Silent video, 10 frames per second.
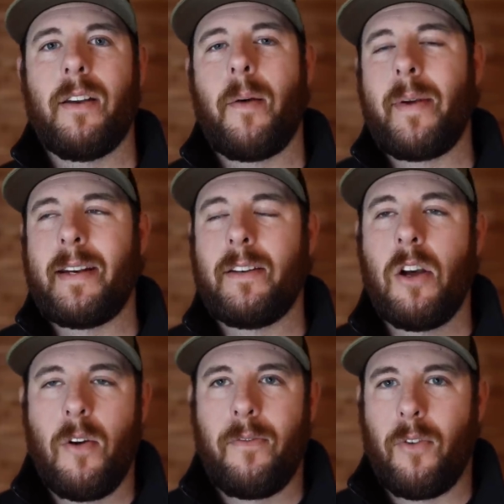I mean,
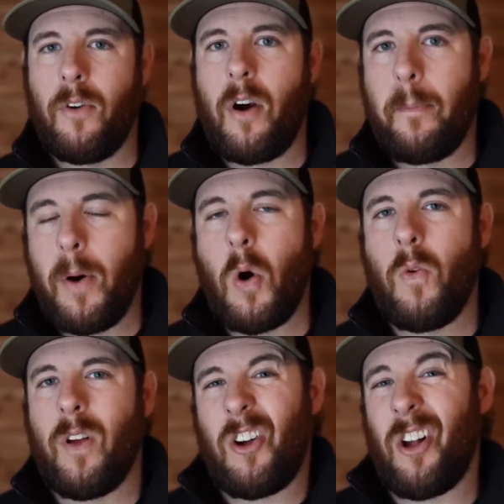for a bow
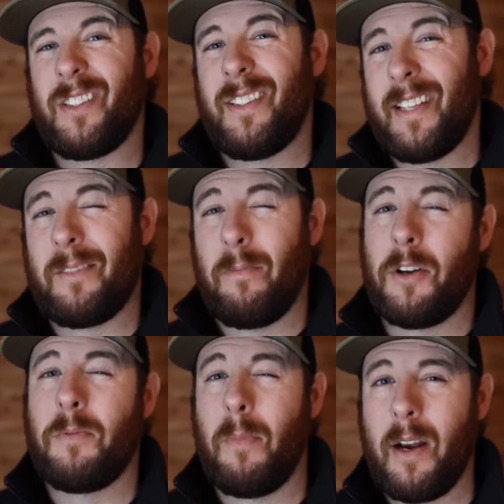that costs this
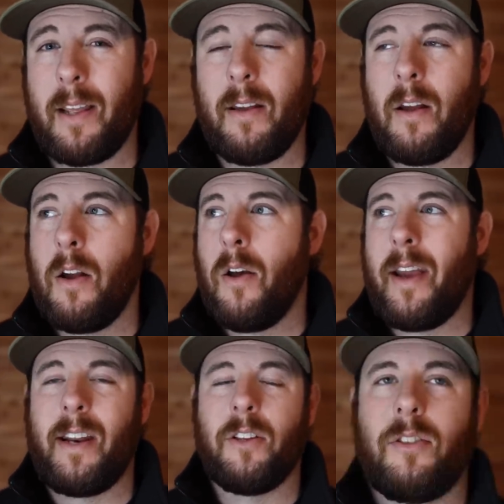much money,
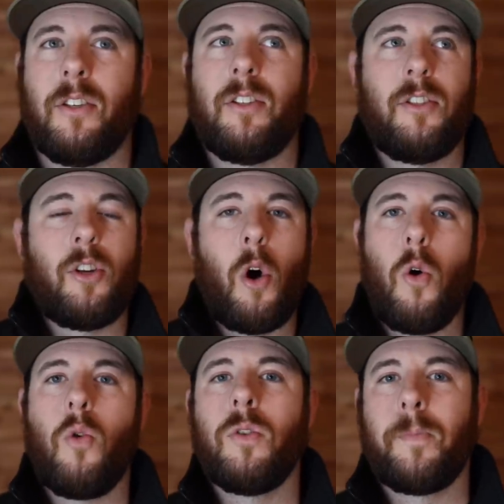it just
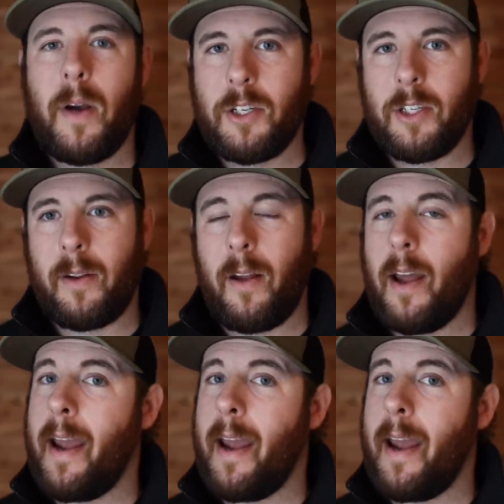so spongy.